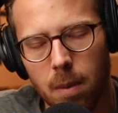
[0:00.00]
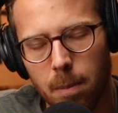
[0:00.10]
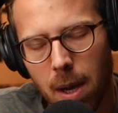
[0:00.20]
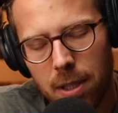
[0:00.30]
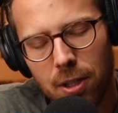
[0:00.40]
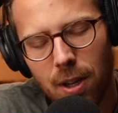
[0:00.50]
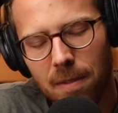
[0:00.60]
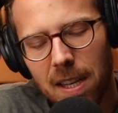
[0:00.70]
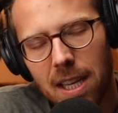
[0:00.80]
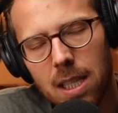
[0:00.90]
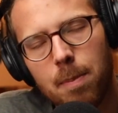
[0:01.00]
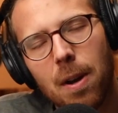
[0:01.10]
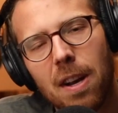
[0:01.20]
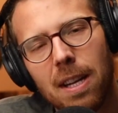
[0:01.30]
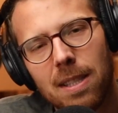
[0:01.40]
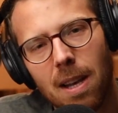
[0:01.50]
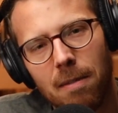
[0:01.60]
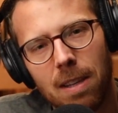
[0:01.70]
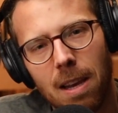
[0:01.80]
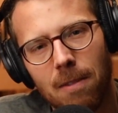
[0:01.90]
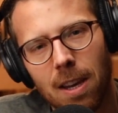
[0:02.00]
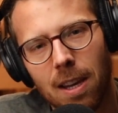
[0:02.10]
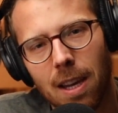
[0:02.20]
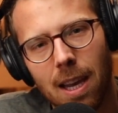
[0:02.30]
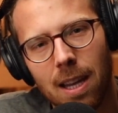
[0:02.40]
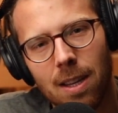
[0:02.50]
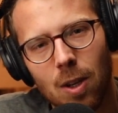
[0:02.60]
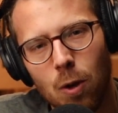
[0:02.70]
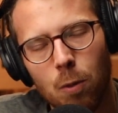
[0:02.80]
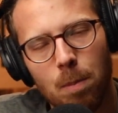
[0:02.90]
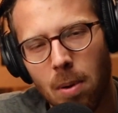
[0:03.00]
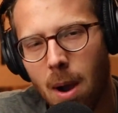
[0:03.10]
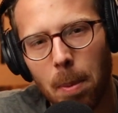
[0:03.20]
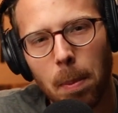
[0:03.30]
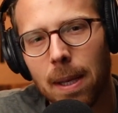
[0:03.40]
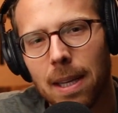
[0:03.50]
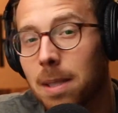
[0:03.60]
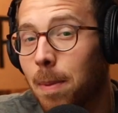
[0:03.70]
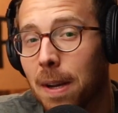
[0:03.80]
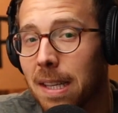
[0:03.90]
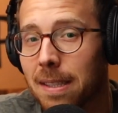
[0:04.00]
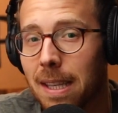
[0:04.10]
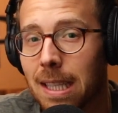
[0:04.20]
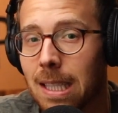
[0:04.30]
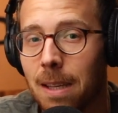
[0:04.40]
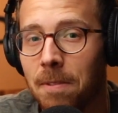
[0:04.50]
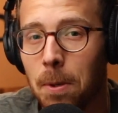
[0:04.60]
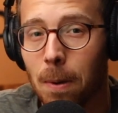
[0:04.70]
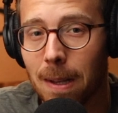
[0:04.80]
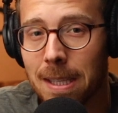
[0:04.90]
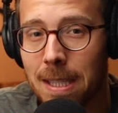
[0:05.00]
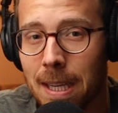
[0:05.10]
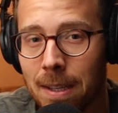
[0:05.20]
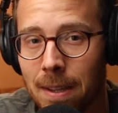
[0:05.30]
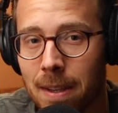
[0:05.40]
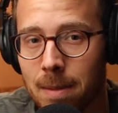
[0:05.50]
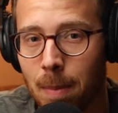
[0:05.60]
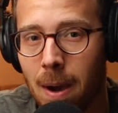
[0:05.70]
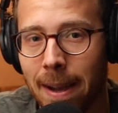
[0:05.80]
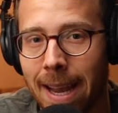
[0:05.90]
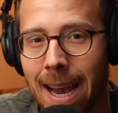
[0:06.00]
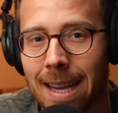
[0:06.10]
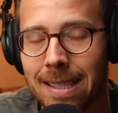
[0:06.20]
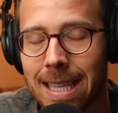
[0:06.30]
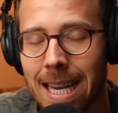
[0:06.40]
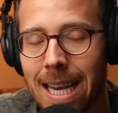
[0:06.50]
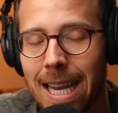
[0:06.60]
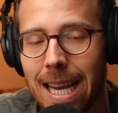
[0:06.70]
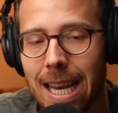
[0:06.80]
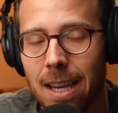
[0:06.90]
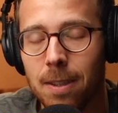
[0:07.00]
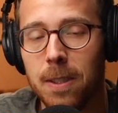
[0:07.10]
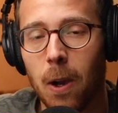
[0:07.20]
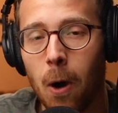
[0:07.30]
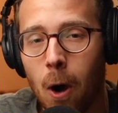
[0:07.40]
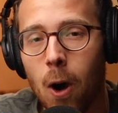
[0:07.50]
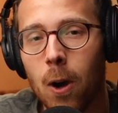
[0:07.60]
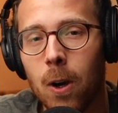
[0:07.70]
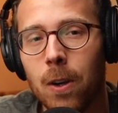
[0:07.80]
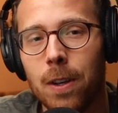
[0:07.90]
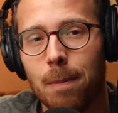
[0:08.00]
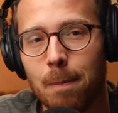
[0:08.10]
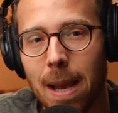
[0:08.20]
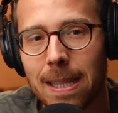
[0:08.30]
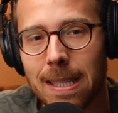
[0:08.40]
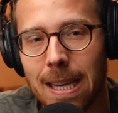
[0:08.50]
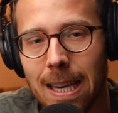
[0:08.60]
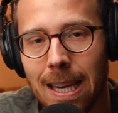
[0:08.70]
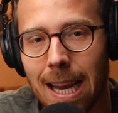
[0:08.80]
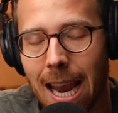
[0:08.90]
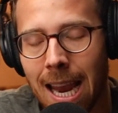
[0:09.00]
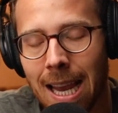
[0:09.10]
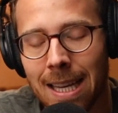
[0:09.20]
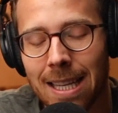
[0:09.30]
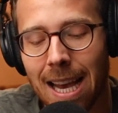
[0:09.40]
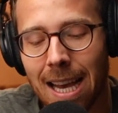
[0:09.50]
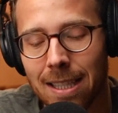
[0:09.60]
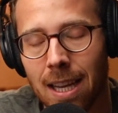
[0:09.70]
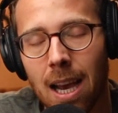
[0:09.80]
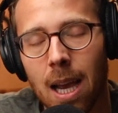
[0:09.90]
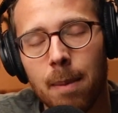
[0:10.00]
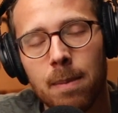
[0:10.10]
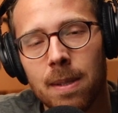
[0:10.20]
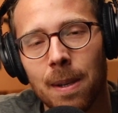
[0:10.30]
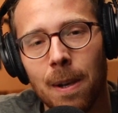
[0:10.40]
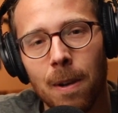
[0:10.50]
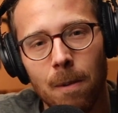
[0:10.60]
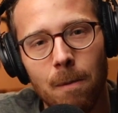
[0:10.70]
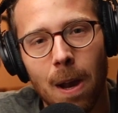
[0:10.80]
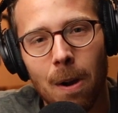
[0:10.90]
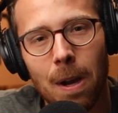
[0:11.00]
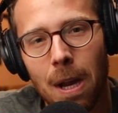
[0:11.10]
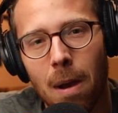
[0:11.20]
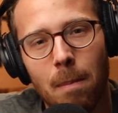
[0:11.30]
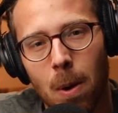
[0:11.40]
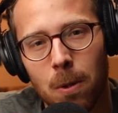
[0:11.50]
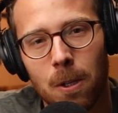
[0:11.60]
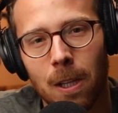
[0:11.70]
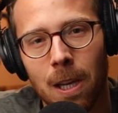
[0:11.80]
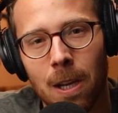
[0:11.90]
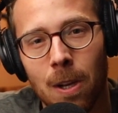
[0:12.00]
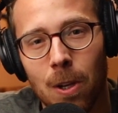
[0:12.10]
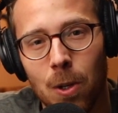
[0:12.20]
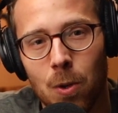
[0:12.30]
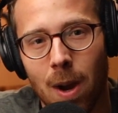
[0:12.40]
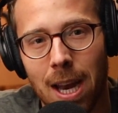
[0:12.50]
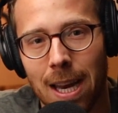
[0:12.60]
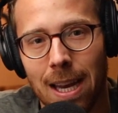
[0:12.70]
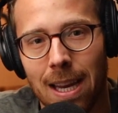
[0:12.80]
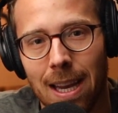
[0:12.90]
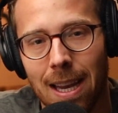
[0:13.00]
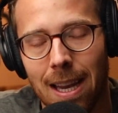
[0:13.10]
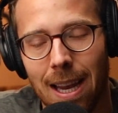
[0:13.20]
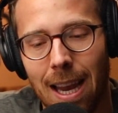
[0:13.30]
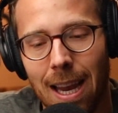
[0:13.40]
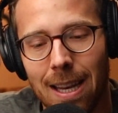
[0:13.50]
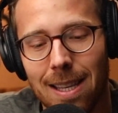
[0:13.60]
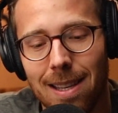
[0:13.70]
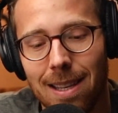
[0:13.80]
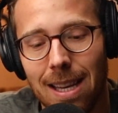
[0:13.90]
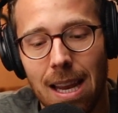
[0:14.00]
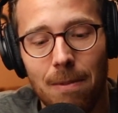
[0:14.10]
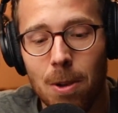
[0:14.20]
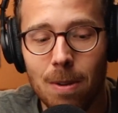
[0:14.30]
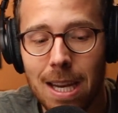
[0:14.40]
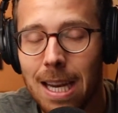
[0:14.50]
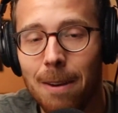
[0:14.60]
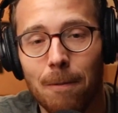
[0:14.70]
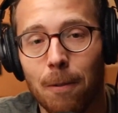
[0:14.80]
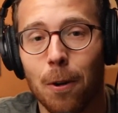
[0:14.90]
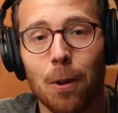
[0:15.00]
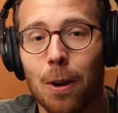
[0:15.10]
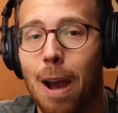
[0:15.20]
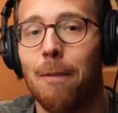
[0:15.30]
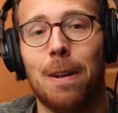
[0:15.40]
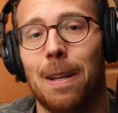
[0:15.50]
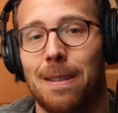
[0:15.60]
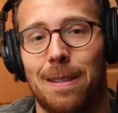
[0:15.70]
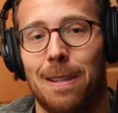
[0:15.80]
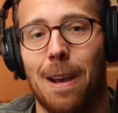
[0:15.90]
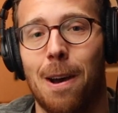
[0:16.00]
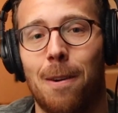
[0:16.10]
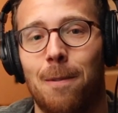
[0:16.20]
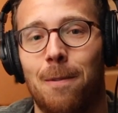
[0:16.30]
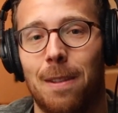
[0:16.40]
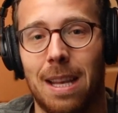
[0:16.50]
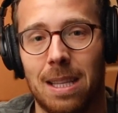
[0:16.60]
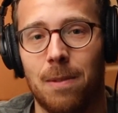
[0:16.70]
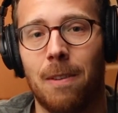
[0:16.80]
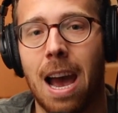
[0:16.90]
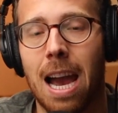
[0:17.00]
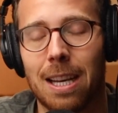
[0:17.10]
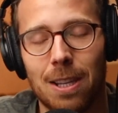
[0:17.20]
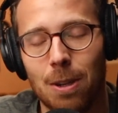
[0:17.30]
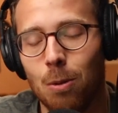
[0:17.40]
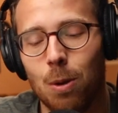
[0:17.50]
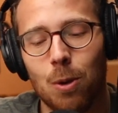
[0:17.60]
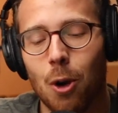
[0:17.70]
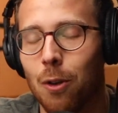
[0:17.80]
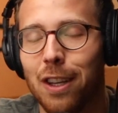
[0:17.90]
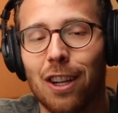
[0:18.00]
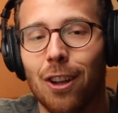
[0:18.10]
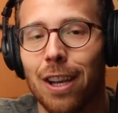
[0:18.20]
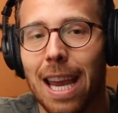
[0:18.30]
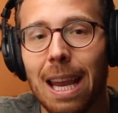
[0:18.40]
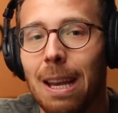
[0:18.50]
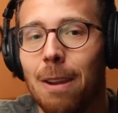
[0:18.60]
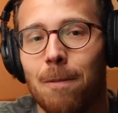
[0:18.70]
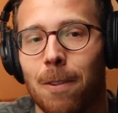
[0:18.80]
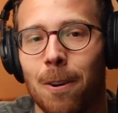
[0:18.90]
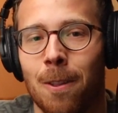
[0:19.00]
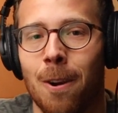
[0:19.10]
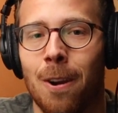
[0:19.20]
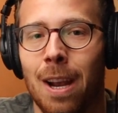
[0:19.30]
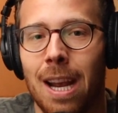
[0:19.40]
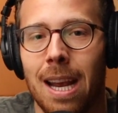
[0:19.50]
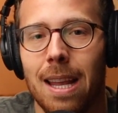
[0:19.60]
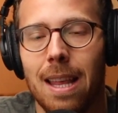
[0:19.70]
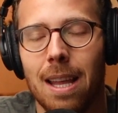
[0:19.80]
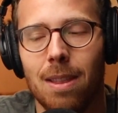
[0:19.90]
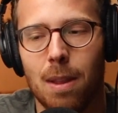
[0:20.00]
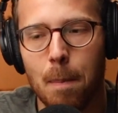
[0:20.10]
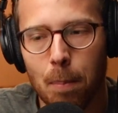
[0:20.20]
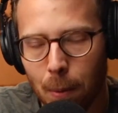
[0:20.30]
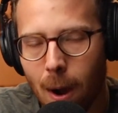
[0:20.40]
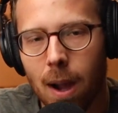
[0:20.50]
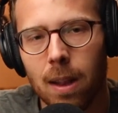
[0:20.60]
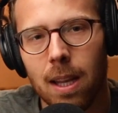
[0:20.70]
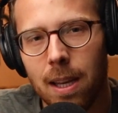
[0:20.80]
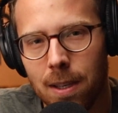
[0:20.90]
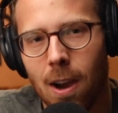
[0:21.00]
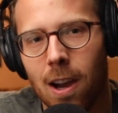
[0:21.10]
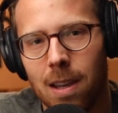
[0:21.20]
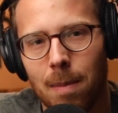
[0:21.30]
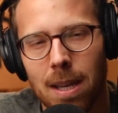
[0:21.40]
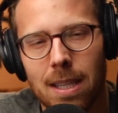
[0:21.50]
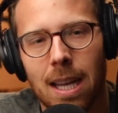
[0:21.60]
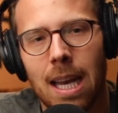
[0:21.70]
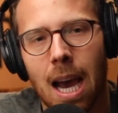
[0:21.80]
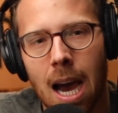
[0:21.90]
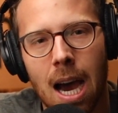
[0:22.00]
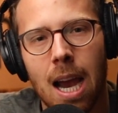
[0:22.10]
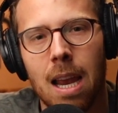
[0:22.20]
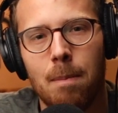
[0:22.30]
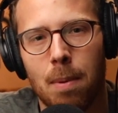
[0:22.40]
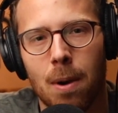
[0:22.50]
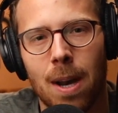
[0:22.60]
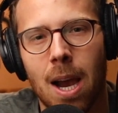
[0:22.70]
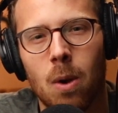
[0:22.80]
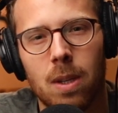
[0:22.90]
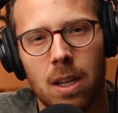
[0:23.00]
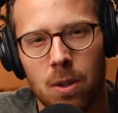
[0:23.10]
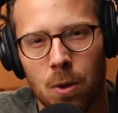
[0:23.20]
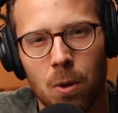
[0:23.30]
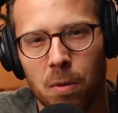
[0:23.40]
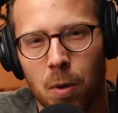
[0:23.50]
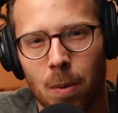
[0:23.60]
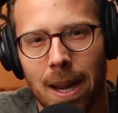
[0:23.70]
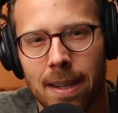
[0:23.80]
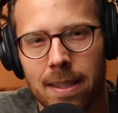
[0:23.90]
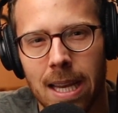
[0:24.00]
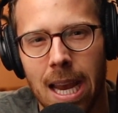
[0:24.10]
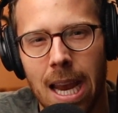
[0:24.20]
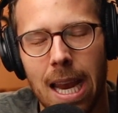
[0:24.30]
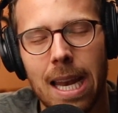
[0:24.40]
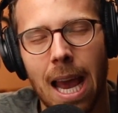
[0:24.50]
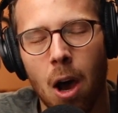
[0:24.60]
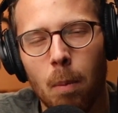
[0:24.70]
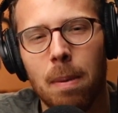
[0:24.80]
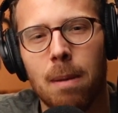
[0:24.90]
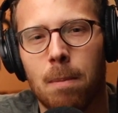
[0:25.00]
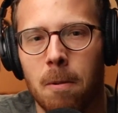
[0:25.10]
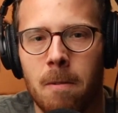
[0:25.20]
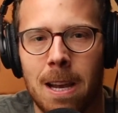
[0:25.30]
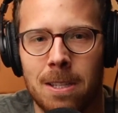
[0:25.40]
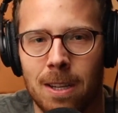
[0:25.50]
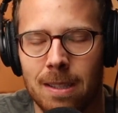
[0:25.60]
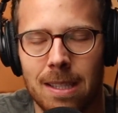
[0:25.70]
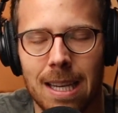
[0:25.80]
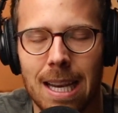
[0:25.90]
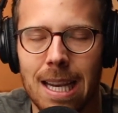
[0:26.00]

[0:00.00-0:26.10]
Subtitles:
Much of the experience of giving, and you've probably experienced this if you are listening to this podcast, is hard, messy, and at times very emotionally draining. And if you need further evidence of this fact, you don't need to look any further than the broadly documented high burnout and turnover rates in helping professions.